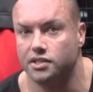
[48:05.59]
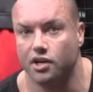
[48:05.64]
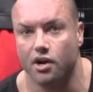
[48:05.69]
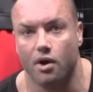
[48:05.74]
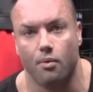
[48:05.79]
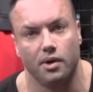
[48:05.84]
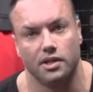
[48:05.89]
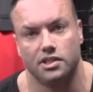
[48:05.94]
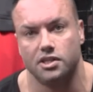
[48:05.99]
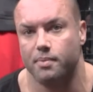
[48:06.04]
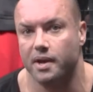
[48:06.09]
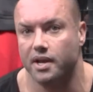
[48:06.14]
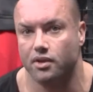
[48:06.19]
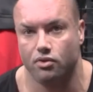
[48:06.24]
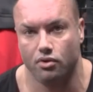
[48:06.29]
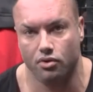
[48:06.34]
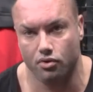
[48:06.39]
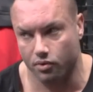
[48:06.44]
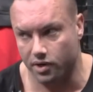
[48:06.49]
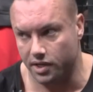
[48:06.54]
You don't want it to be
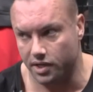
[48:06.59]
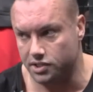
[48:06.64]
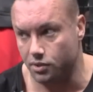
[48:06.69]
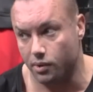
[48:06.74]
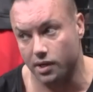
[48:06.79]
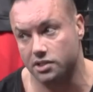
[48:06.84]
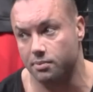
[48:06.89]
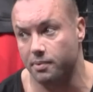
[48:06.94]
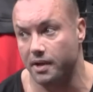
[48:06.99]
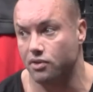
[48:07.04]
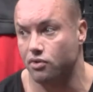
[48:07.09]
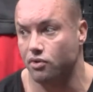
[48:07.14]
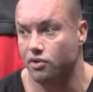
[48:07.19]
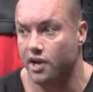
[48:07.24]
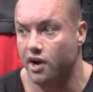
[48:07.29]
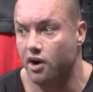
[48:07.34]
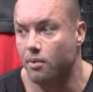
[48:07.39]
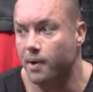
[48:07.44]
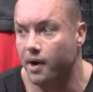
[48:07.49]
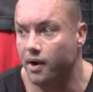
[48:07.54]
through the wrist, you want it to be through the
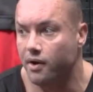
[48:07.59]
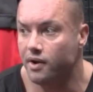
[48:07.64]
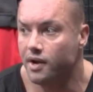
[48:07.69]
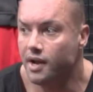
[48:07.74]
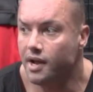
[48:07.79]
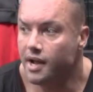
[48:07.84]
elbow.